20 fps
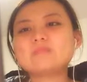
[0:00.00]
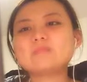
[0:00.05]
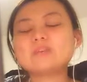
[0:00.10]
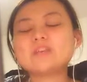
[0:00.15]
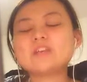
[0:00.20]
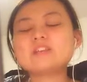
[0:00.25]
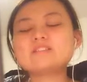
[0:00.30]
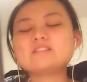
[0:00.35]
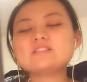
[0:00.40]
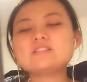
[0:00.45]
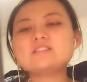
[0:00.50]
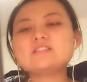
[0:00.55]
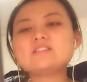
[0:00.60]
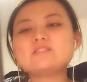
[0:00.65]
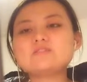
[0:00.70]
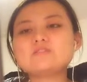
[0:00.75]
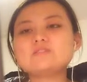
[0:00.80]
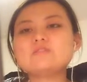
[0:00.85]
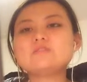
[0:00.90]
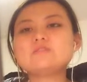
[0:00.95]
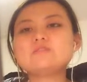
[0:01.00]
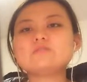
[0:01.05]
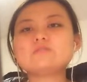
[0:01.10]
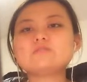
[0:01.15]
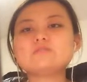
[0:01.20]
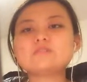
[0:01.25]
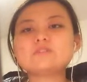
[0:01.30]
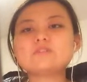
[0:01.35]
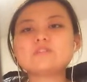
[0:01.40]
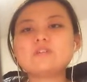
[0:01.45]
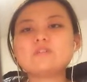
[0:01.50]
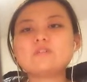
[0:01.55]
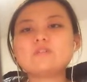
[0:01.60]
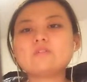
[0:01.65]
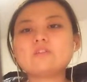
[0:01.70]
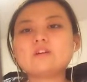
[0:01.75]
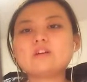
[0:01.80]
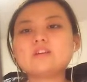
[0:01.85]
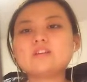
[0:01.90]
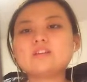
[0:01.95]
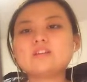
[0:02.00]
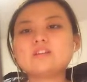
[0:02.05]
because it's you. So